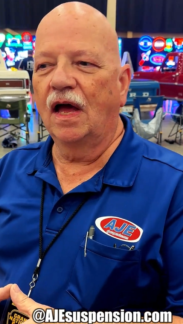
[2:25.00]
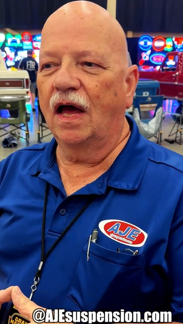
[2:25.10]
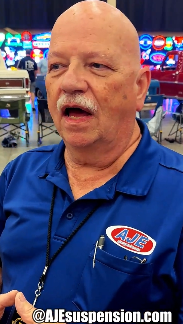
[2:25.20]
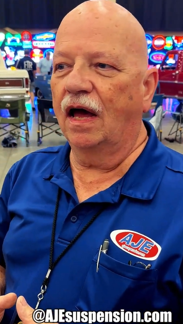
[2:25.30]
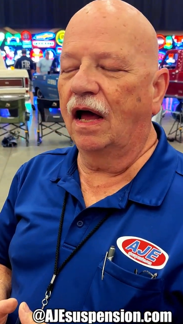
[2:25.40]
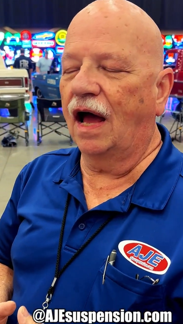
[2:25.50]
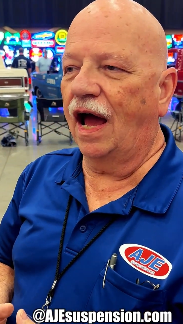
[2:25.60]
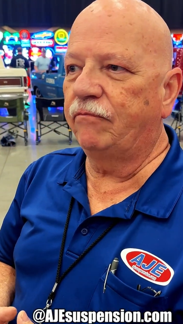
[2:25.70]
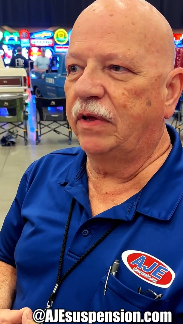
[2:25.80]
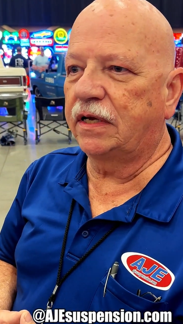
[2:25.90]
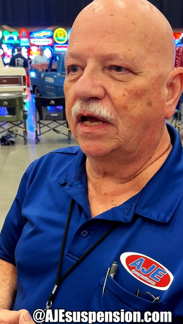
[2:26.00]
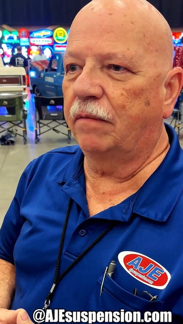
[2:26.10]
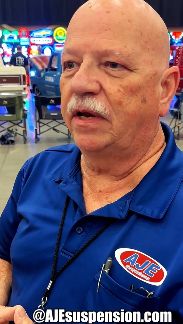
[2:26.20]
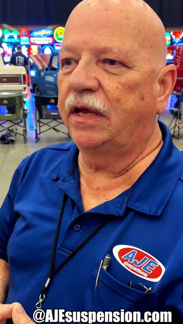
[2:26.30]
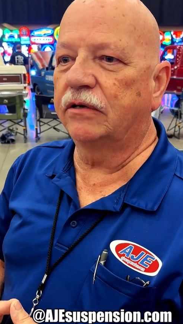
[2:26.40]
I've been
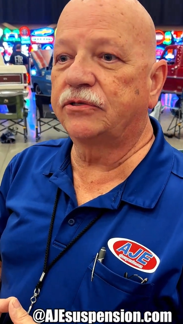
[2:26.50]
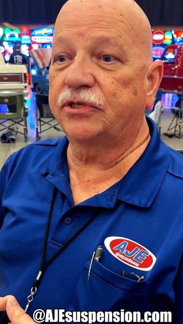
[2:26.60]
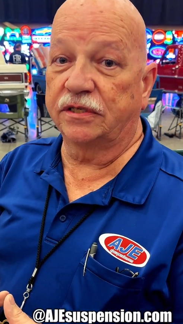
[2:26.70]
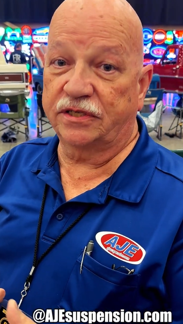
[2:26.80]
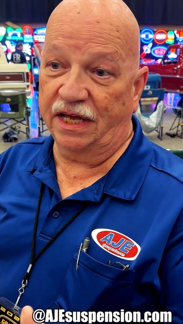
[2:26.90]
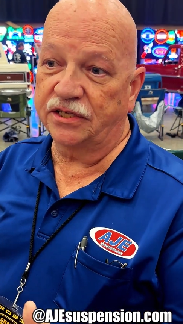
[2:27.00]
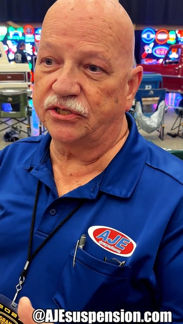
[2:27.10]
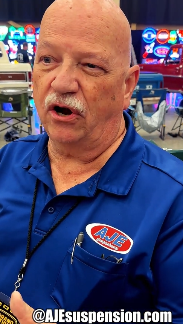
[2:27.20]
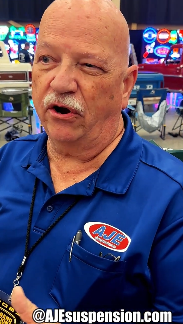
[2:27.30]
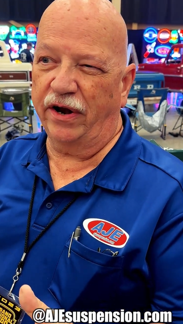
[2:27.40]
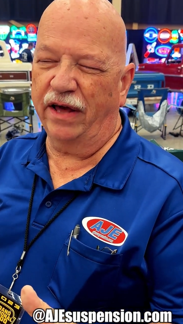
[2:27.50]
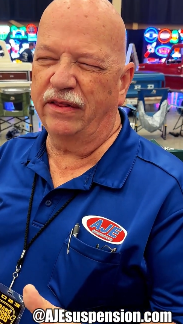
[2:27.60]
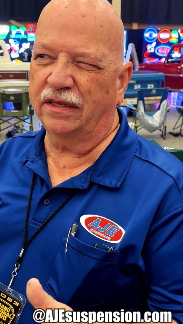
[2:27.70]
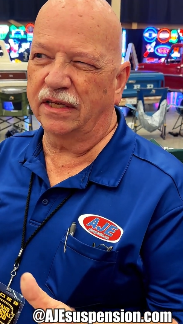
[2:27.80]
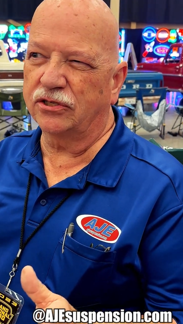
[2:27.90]
coming here since they started. I
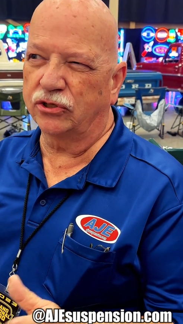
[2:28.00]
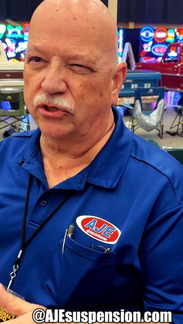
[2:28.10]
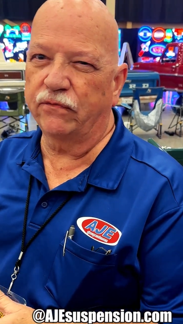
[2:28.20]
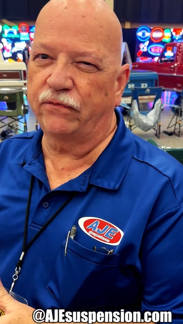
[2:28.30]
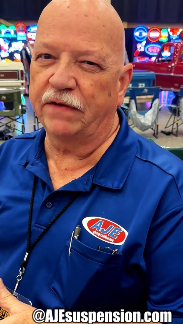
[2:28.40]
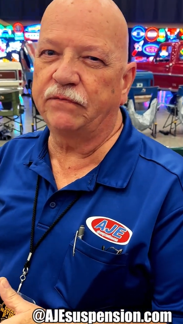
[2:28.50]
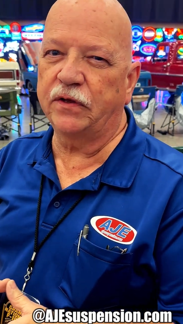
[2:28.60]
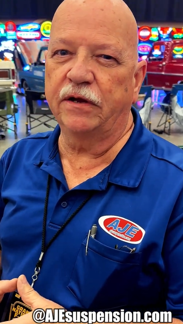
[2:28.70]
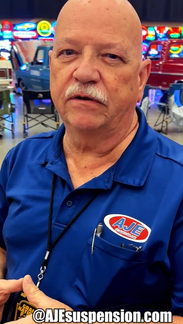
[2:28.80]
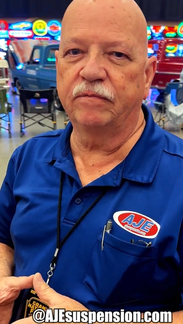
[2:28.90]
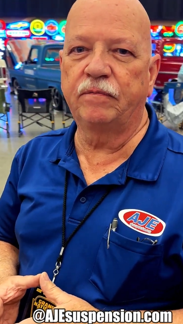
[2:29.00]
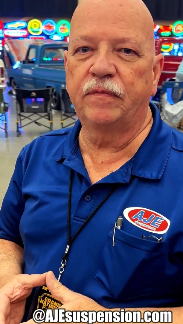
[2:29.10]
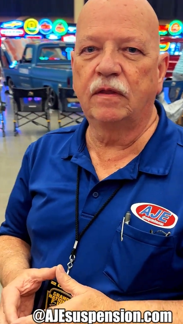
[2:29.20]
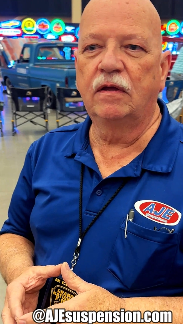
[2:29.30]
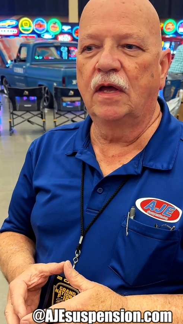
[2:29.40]
think this is their 5th year.
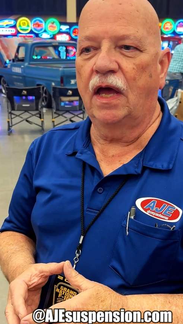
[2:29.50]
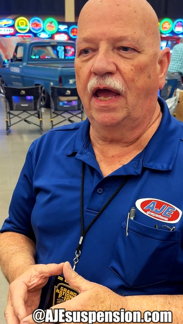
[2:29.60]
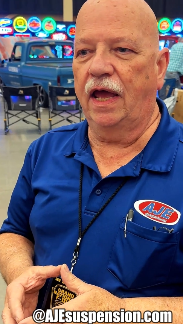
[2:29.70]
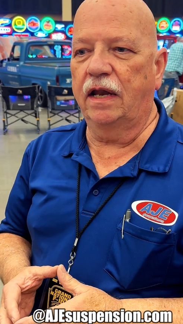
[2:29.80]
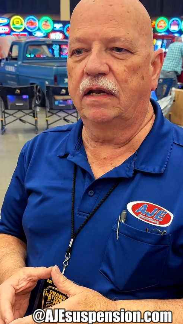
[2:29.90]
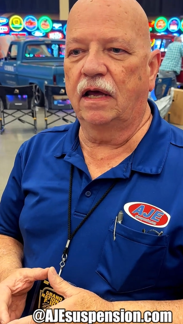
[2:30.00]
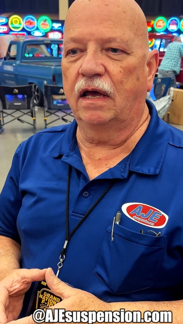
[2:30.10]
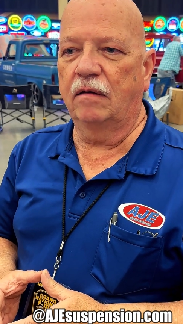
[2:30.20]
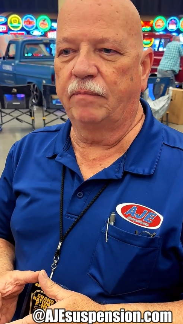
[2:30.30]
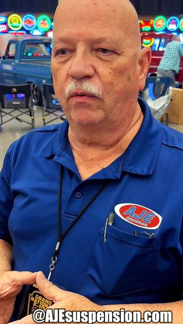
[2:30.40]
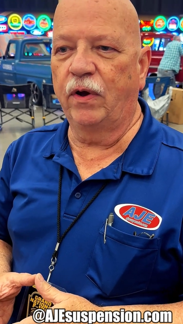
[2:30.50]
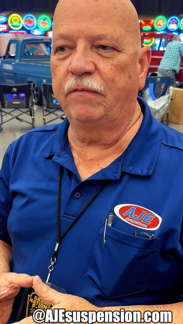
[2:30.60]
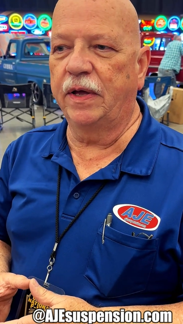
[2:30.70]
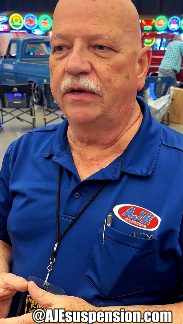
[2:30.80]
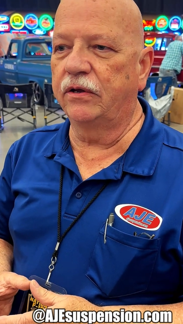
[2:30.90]
And but we've
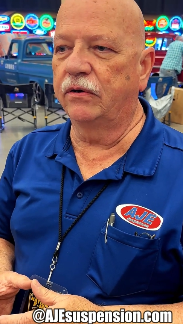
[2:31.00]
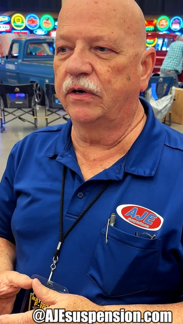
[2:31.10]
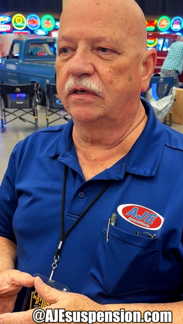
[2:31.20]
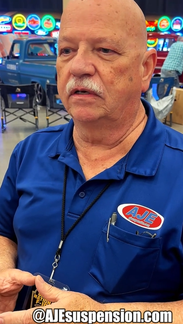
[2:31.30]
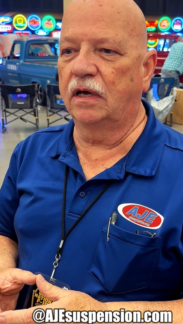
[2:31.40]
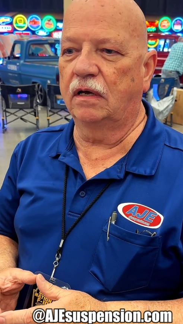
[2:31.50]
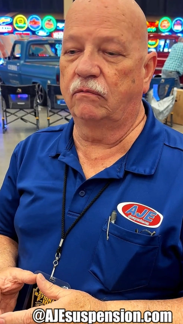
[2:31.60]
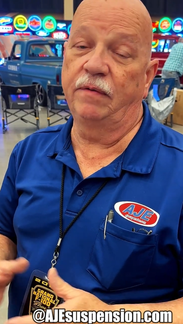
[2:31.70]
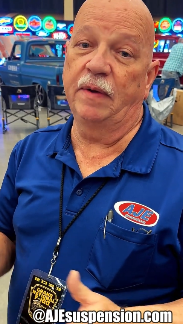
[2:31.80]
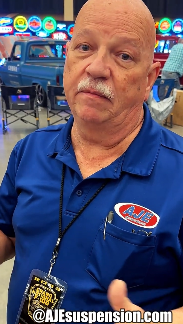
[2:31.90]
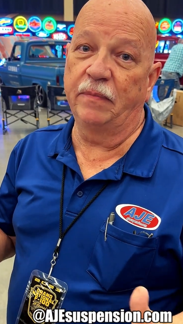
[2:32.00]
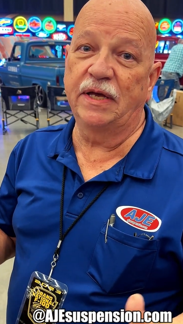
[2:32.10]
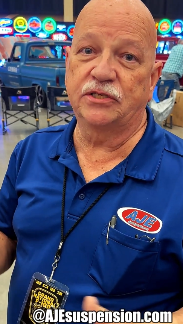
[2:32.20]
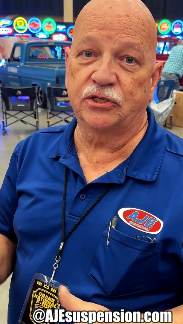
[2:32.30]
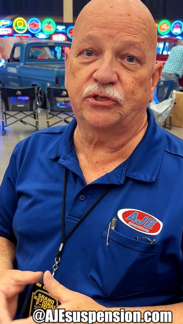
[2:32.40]
been in
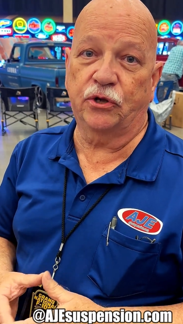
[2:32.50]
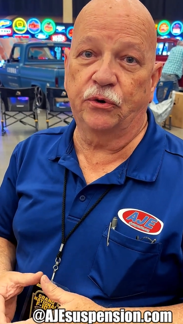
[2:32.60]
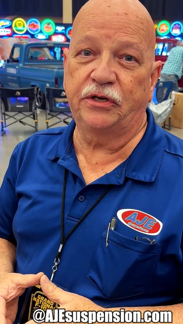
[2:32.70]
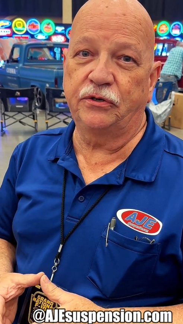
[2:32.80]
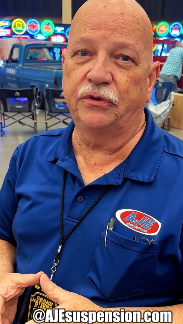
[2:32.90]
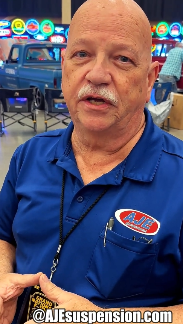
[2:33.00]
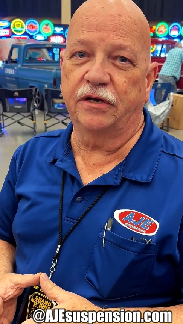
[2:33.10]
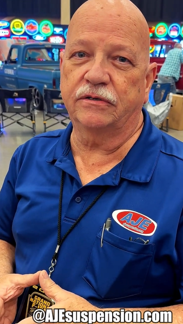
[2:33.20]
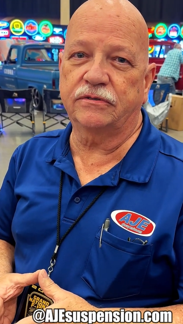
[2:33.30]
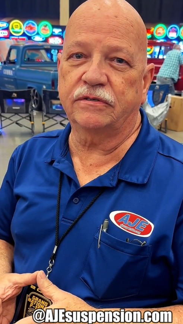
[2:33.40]
business 32 years.